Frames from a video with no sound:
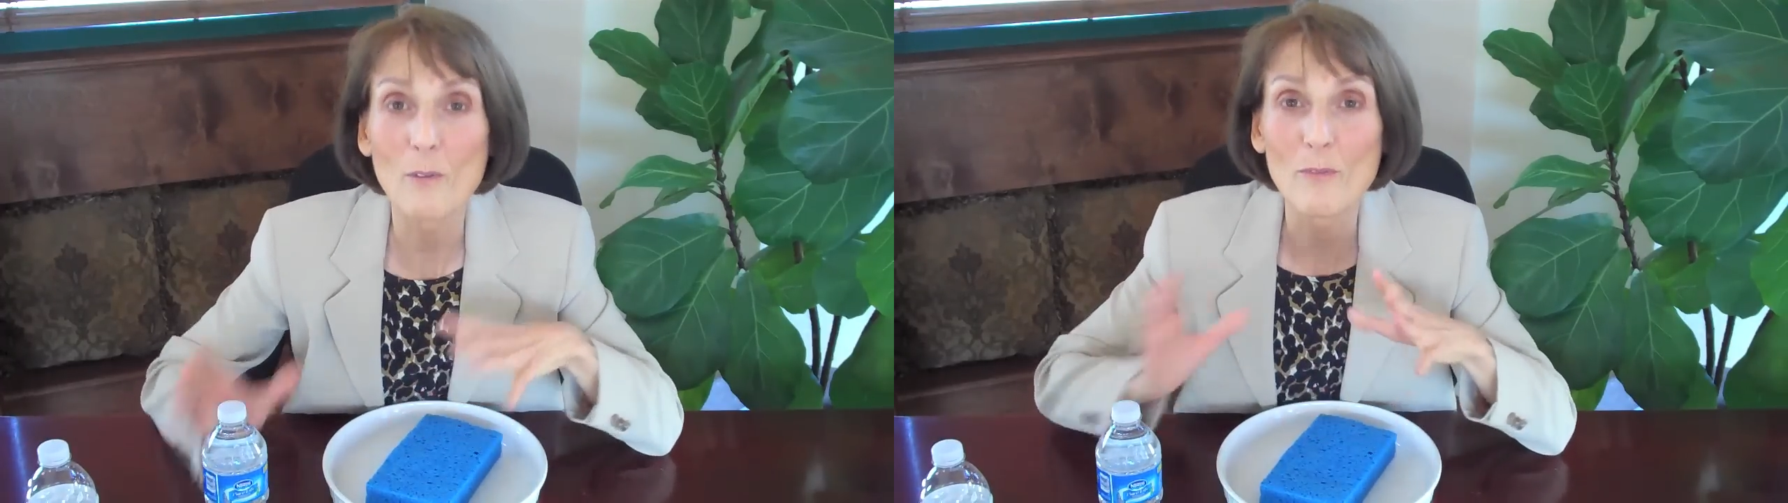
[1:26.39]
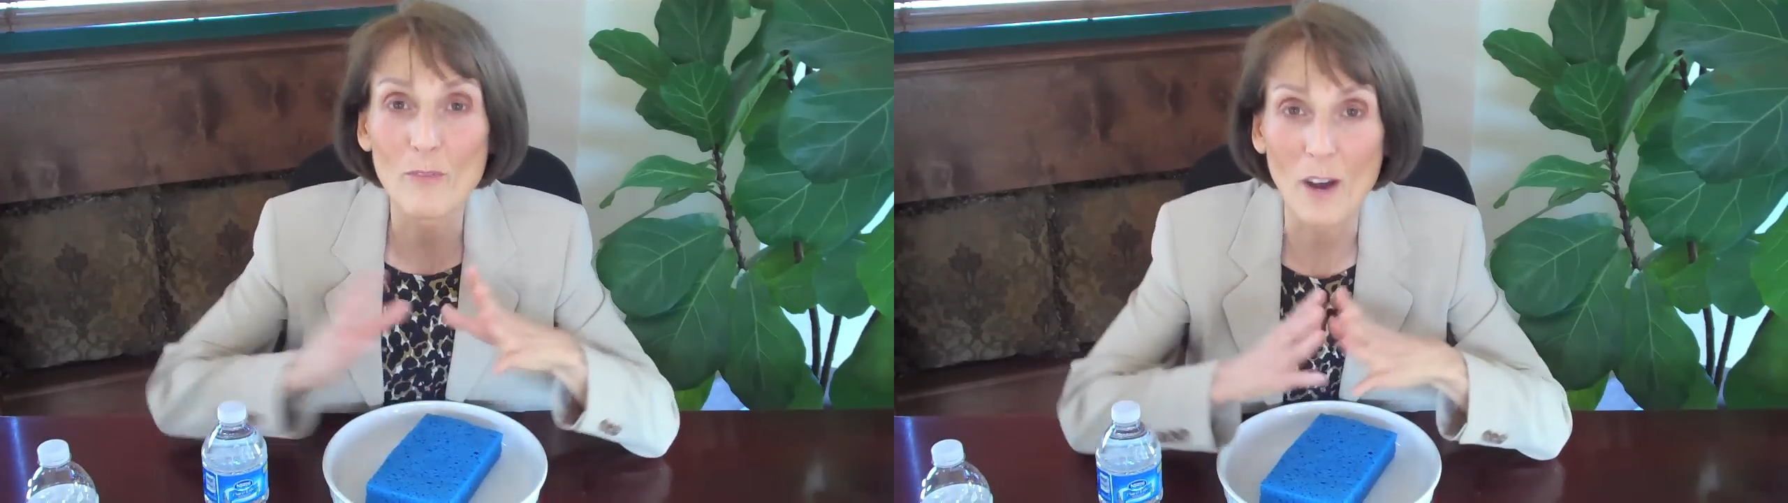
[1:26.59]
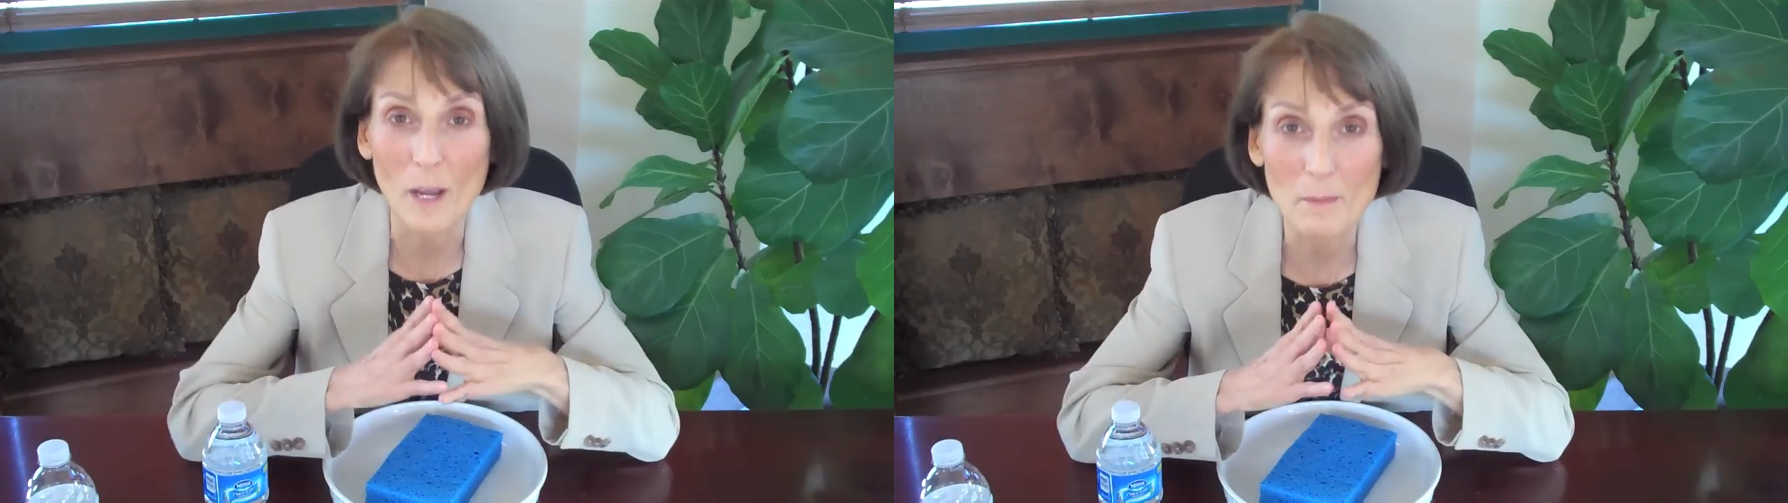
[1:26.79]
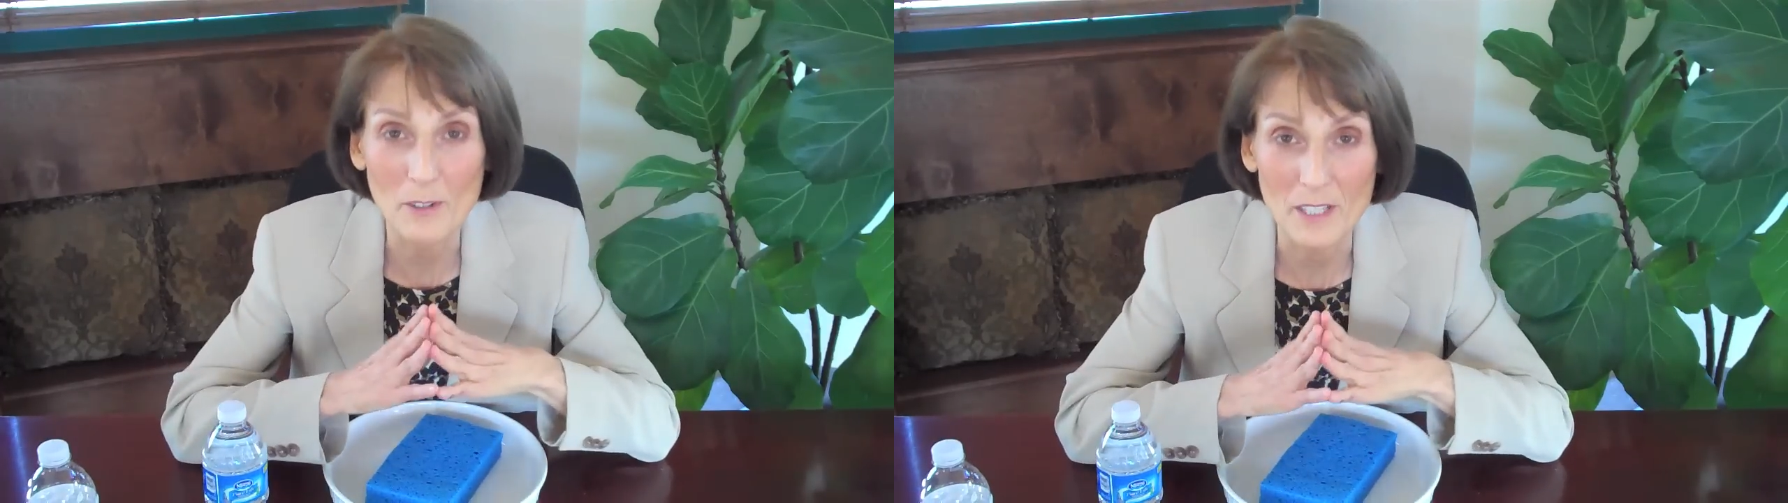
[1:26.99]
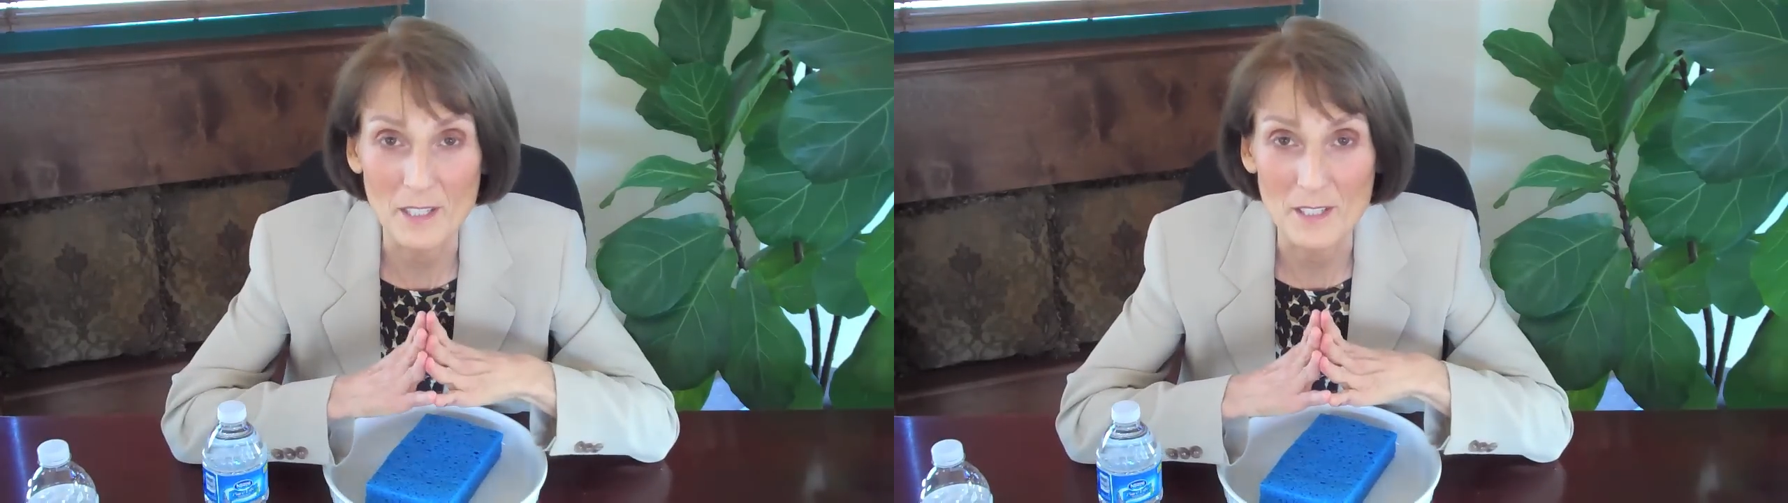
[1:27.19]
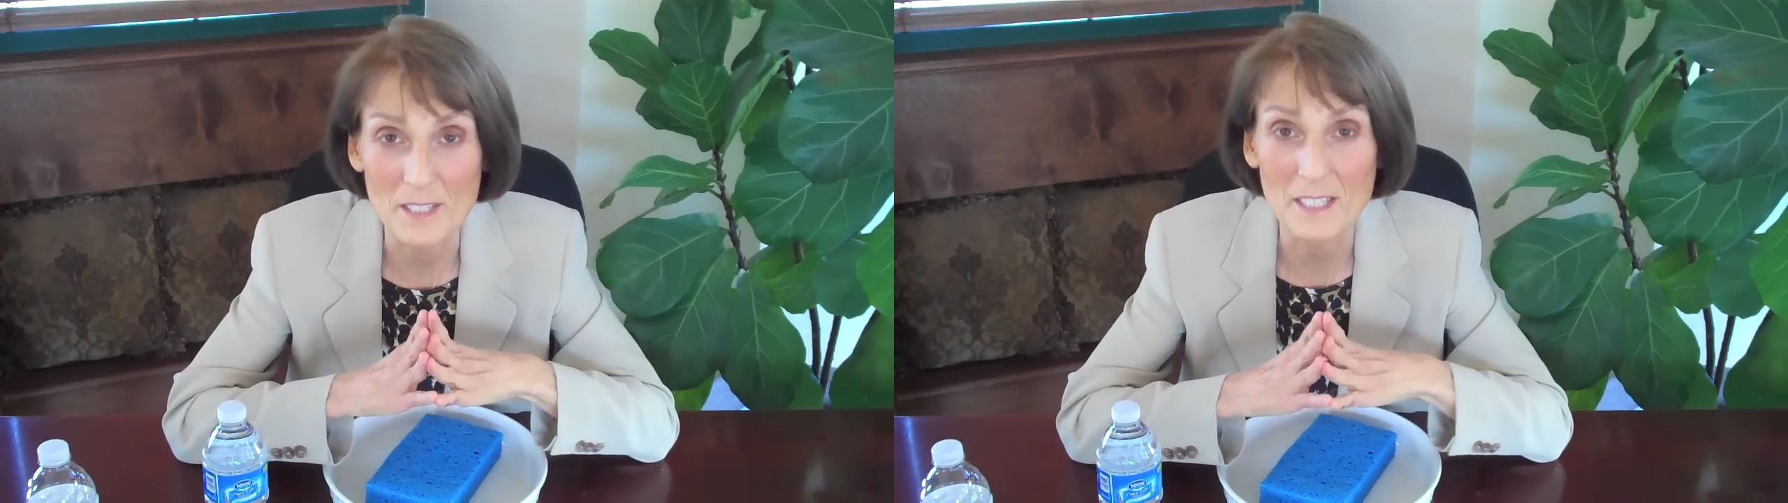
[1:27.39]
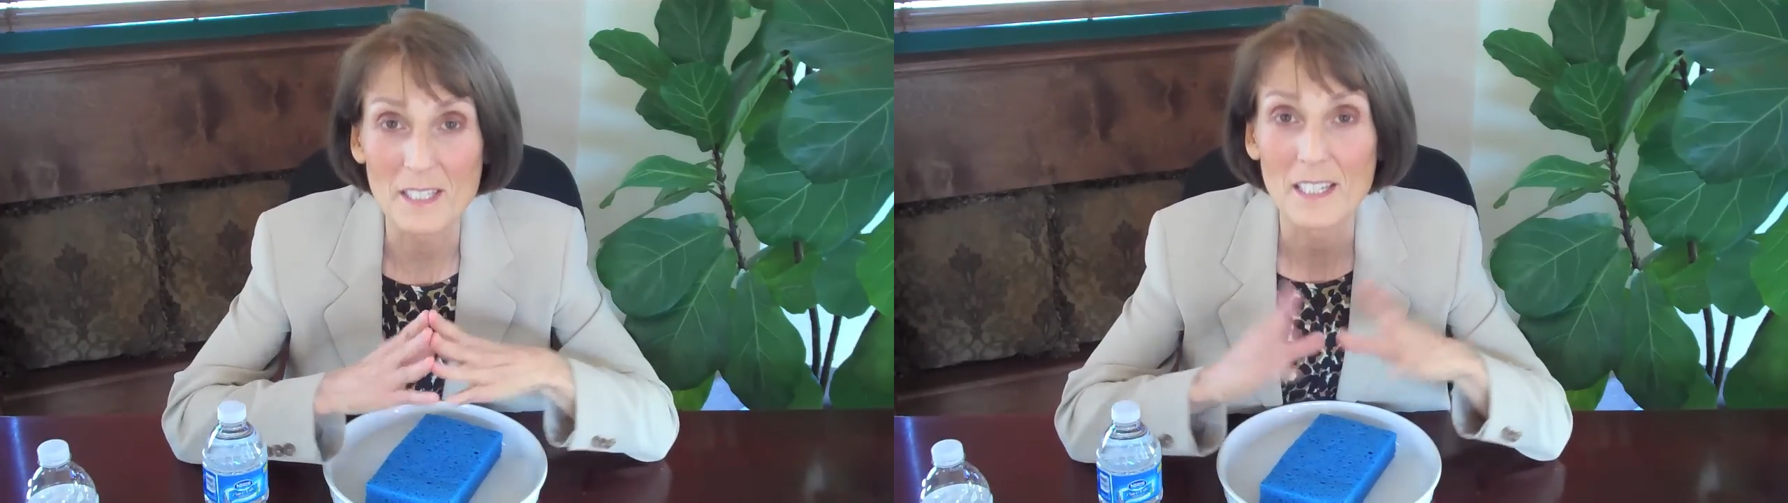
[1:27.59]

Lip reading: fiber is